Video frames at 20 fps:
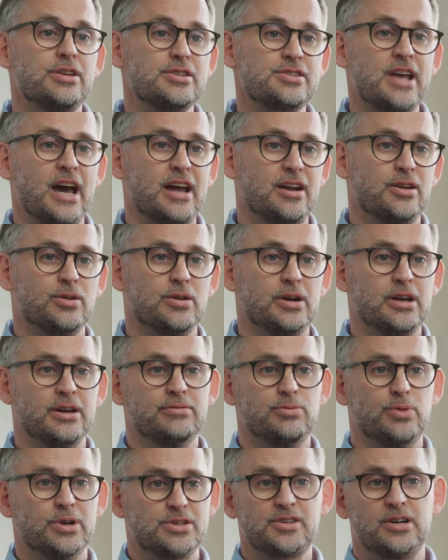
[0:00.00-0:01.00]
this category
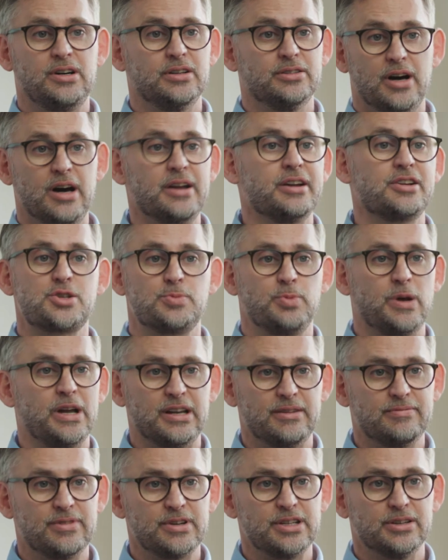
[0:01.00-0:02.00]
of what's called unexplained
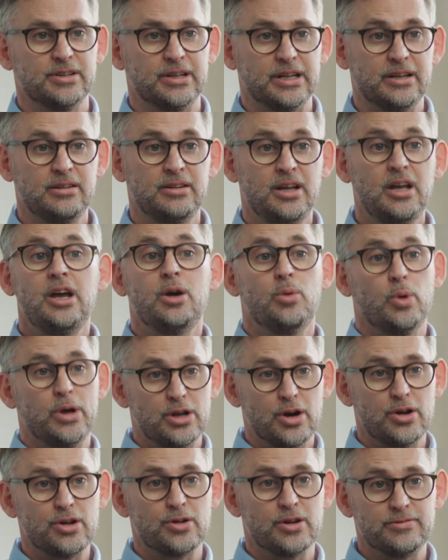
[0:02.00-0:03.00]
infertility. We
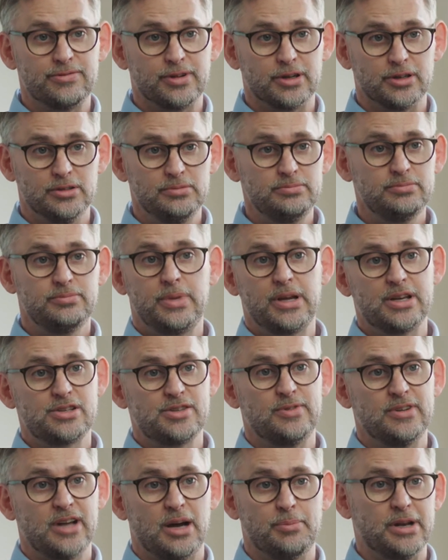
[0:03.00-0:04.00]
know you're infertile because
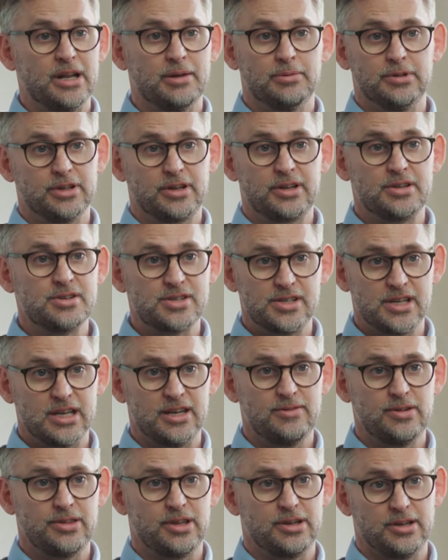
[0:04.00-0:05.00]
you've not been able to
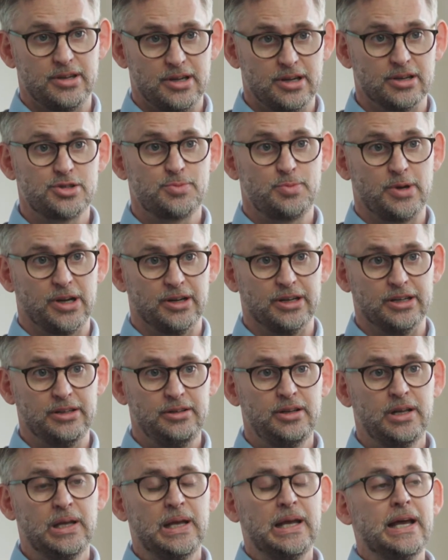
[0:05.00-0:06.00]
conceive within a year's period,
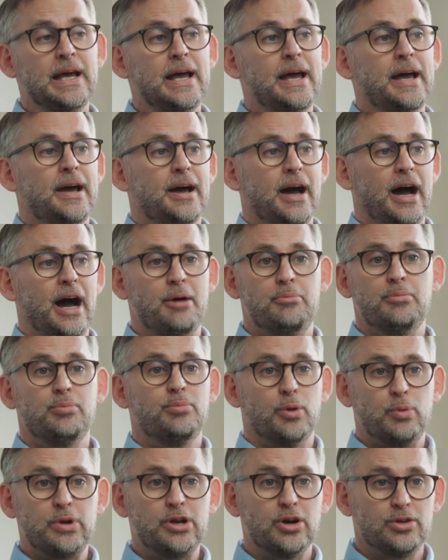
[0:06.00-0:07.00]

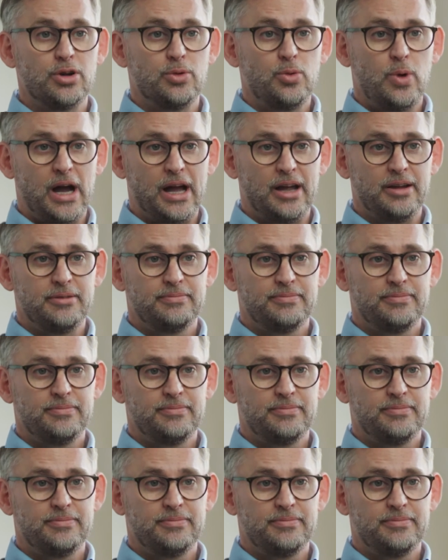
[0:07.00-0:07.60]
but we don't know why.